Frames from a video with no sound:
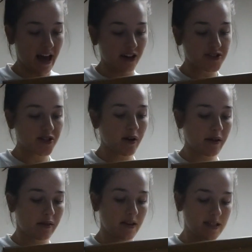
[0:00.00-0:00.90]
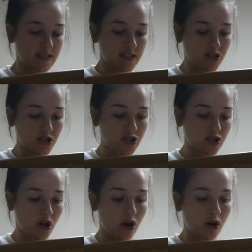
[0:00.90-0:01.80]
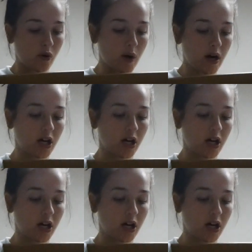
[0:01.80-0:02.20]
I also got these. These are so